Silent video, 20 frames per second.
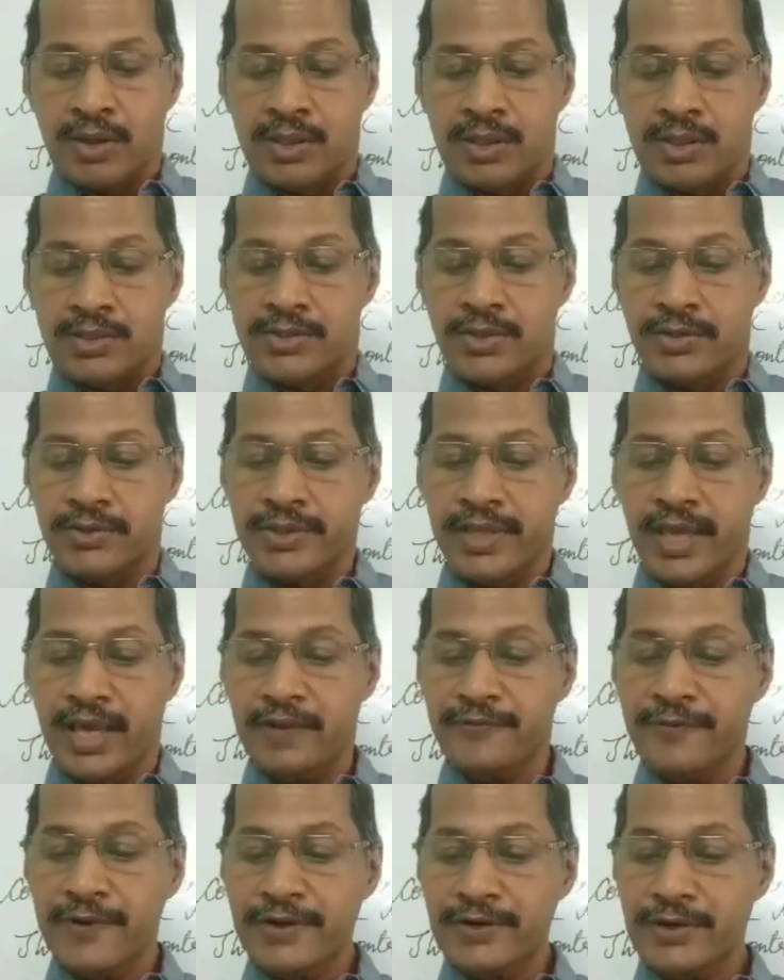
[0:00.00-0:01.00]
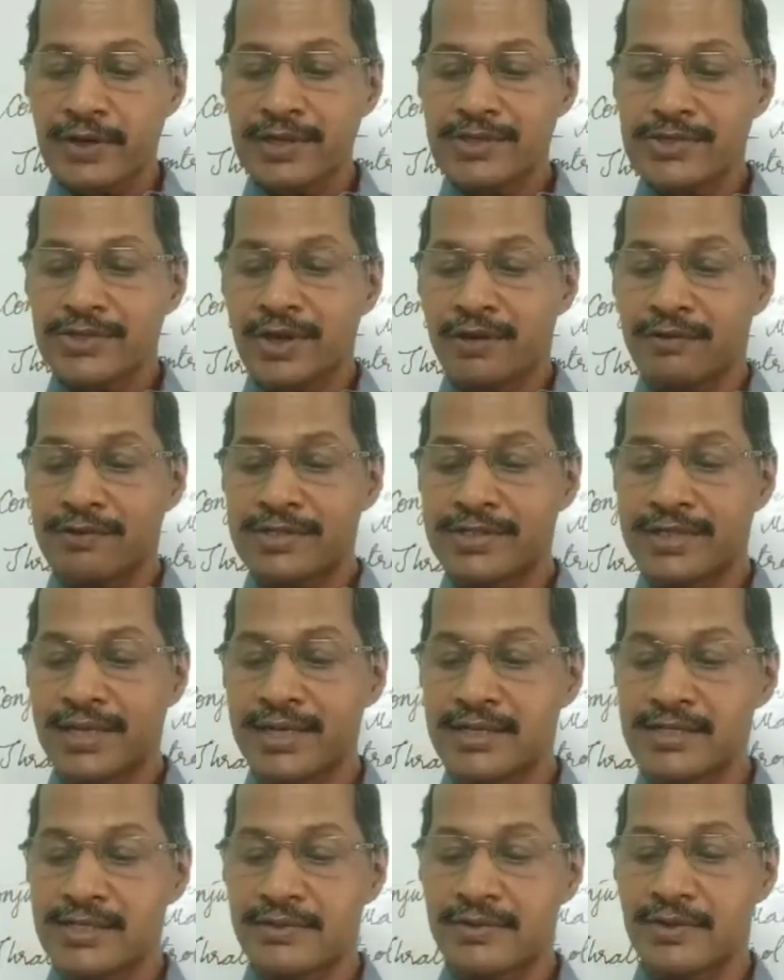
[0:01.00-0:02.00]
So the elephant reached the
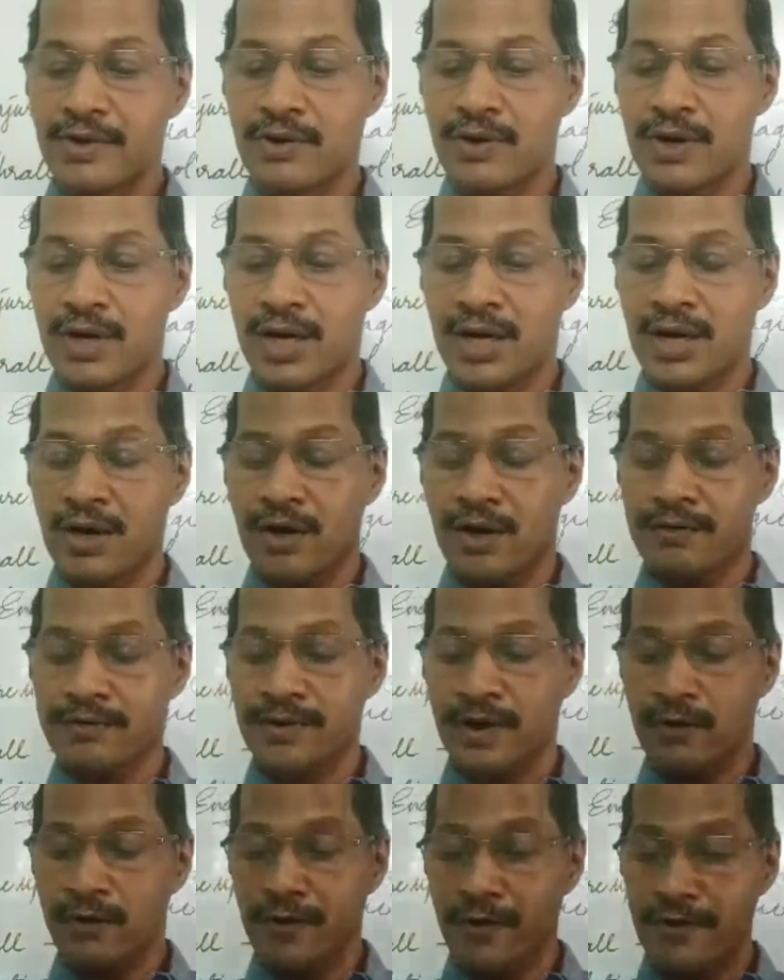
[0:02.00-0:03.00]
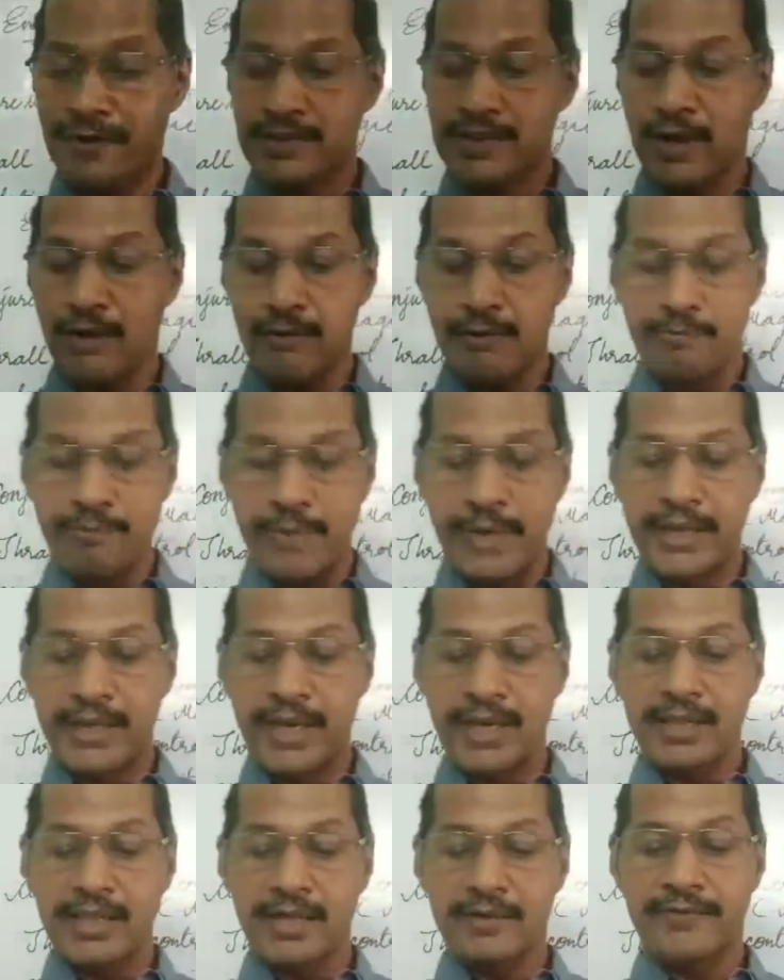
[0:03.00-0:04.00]
outskirts of our town,
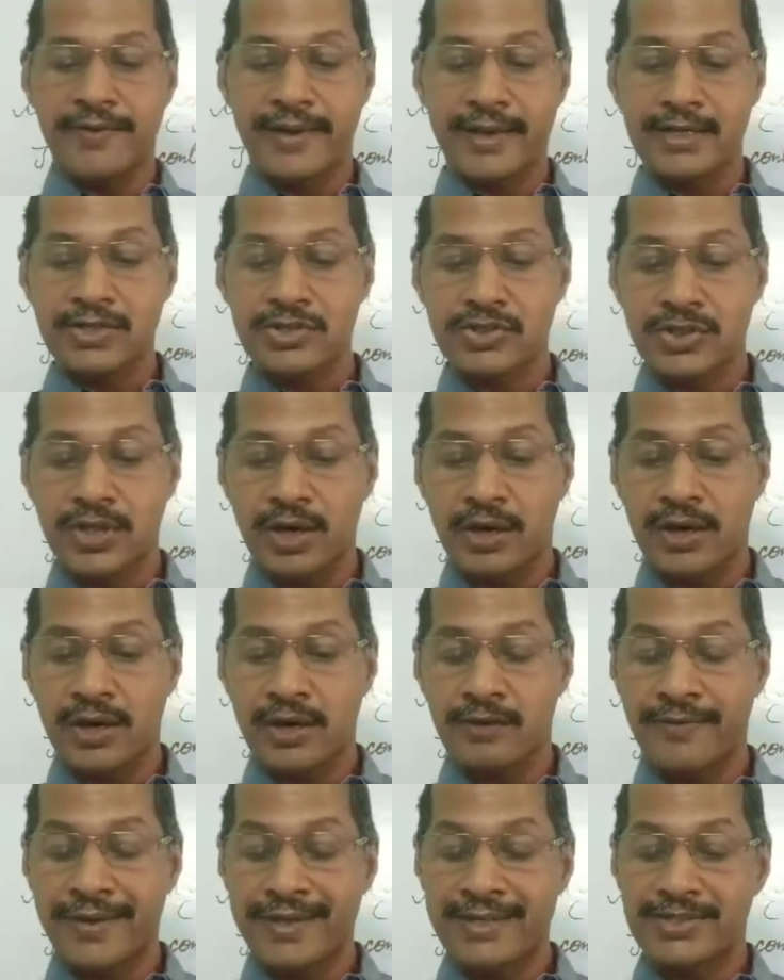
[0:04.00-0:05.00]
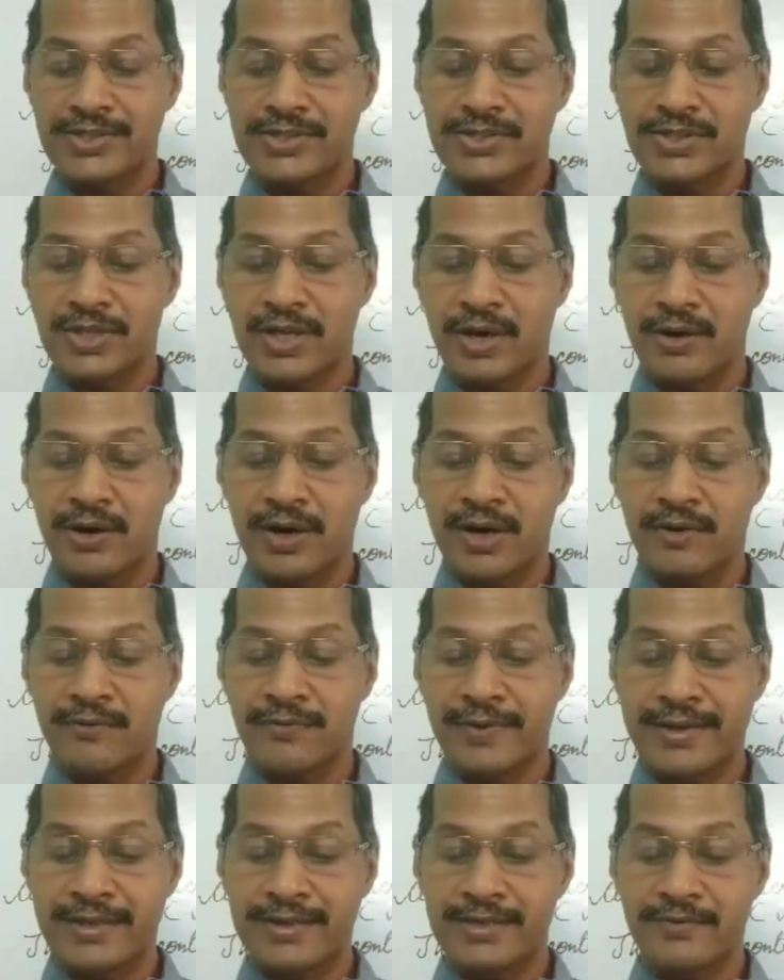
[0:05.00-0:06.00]
breaking the fences
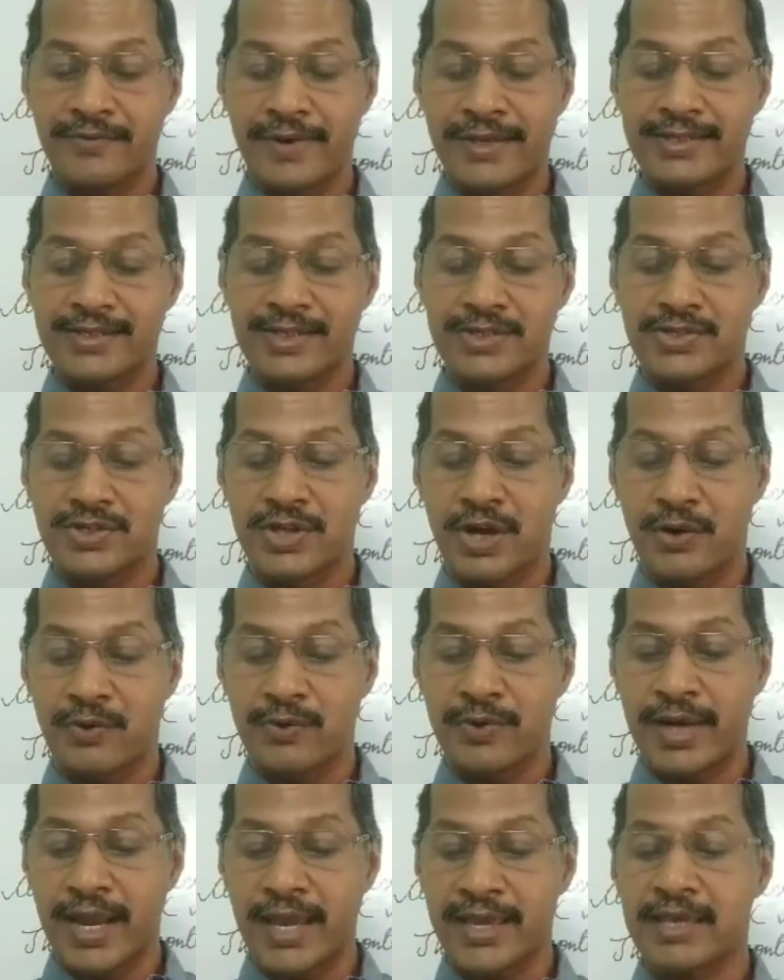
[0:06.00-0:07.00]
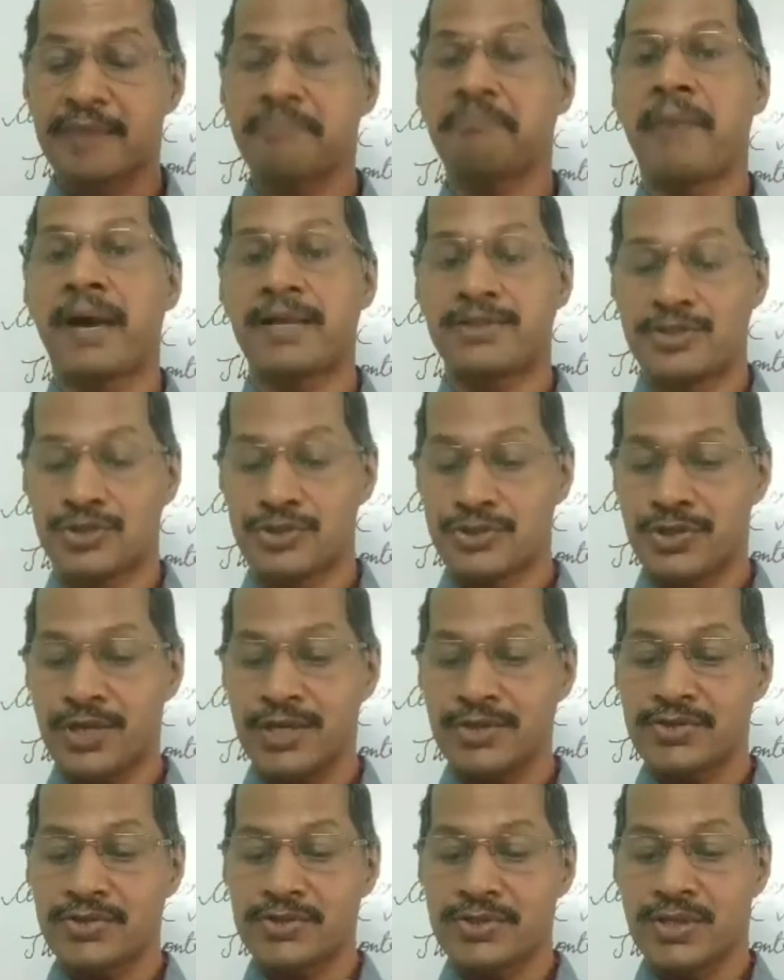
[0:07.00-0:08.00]
down like
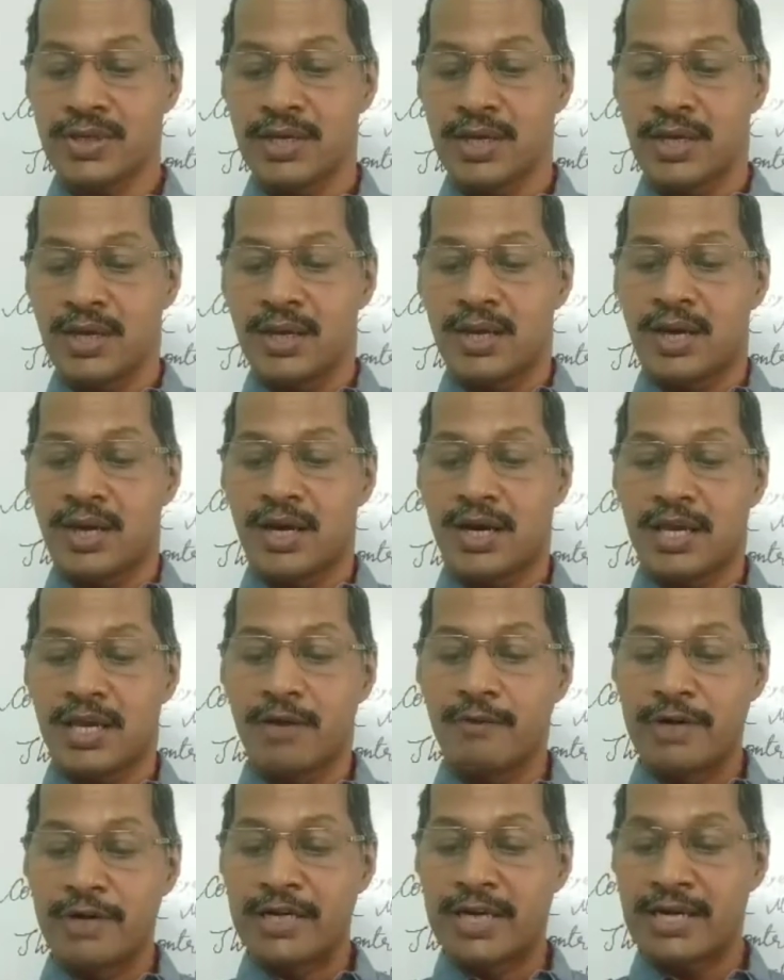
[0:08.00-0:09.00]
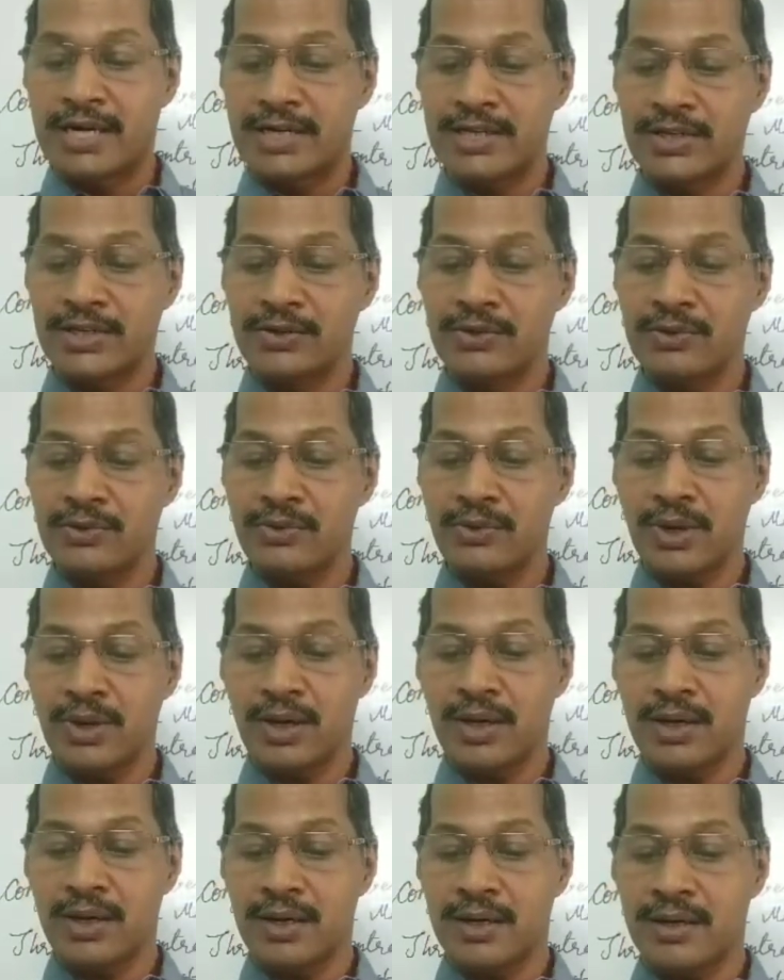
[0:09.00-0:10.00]
matchsticks. He would continue.
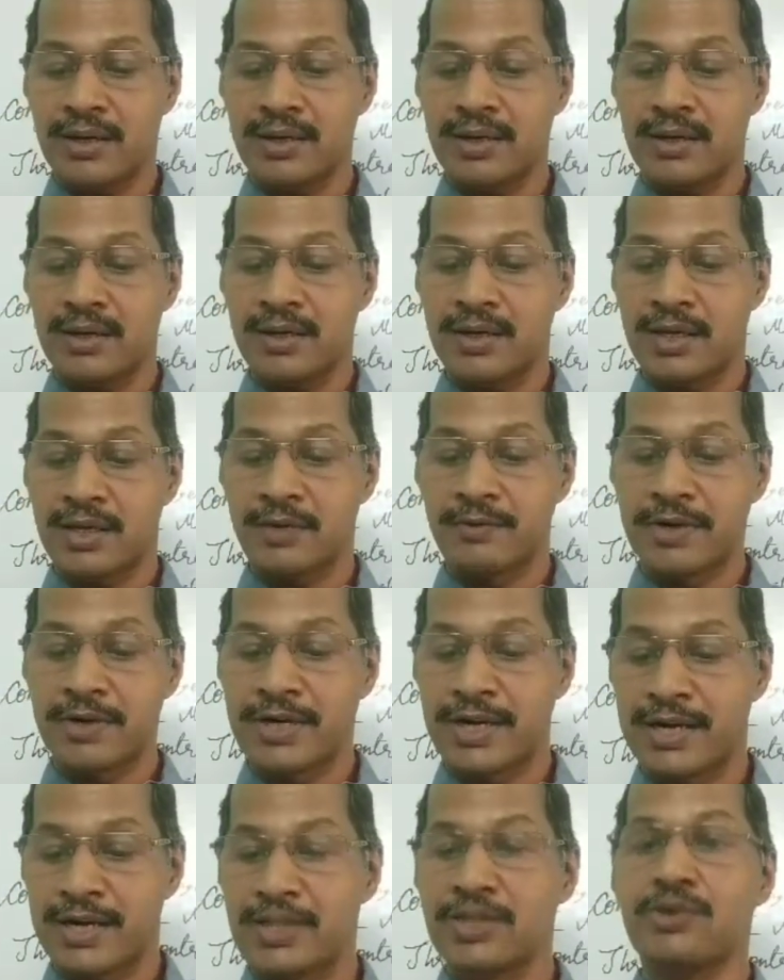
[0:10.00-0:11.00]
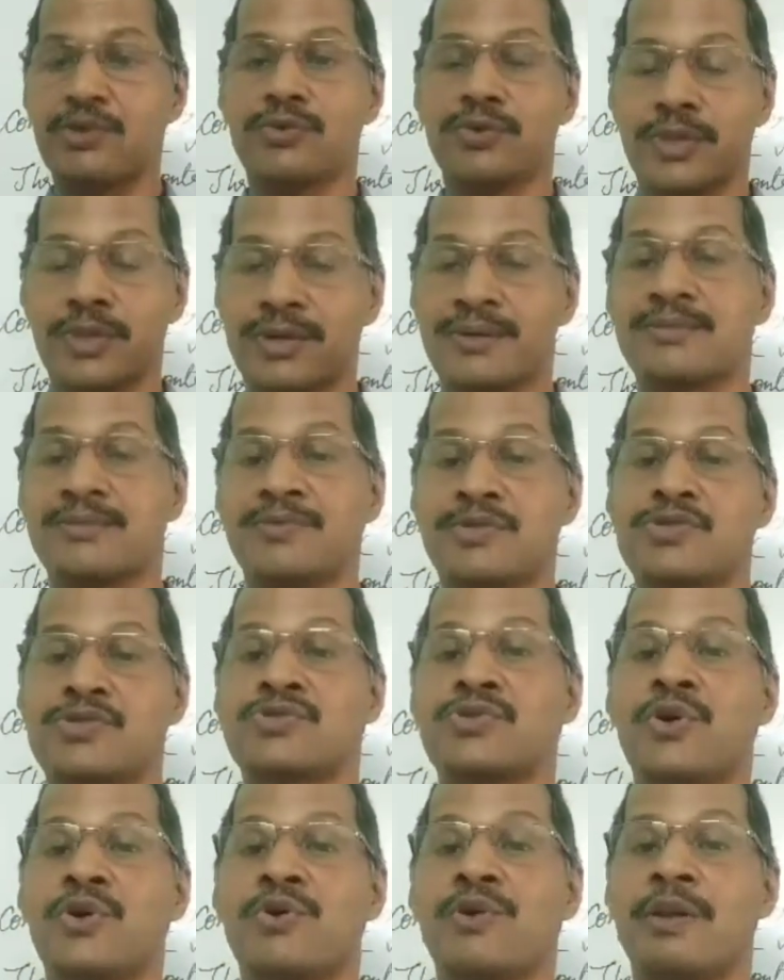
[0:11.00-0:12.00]
The
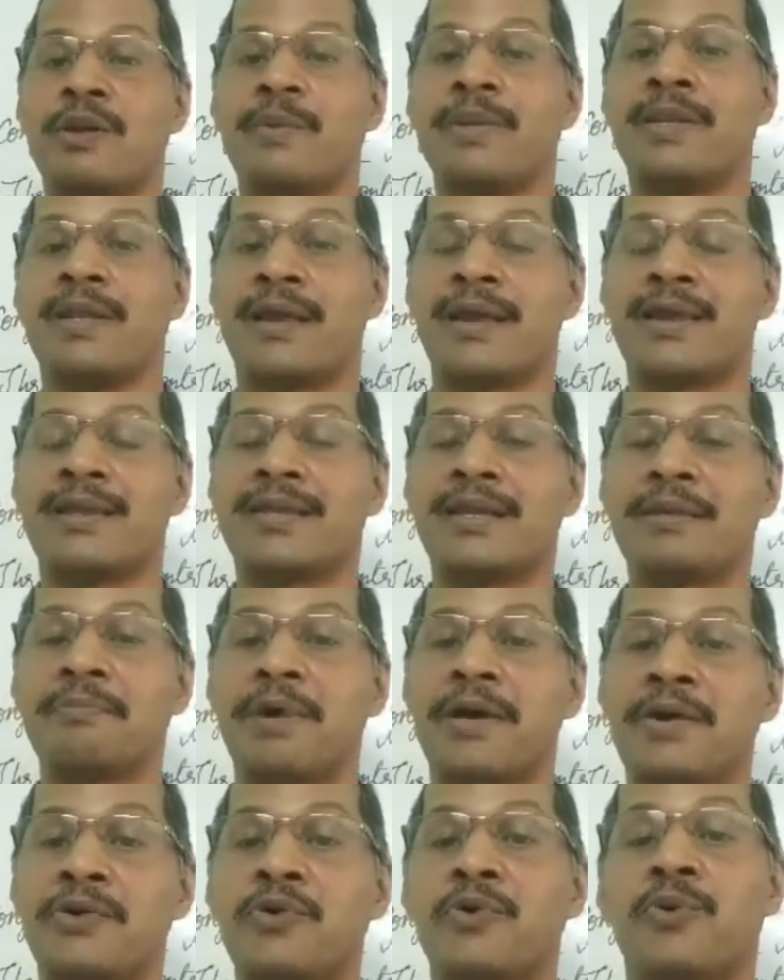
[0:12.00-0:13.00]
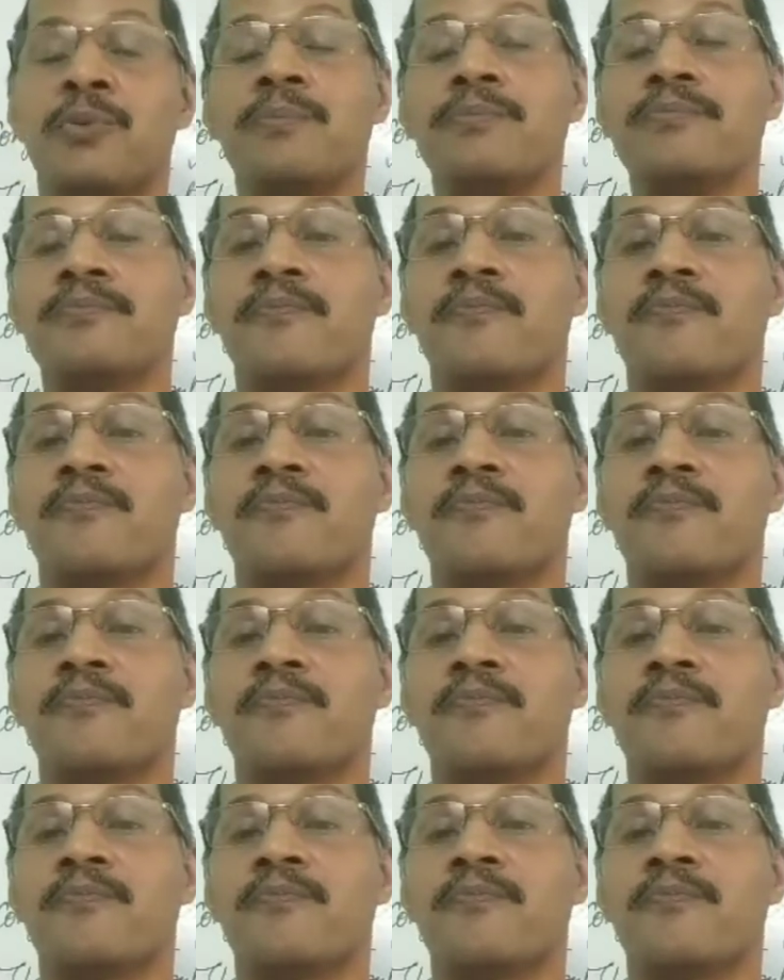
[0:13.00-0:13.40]
story will be narrated by whom?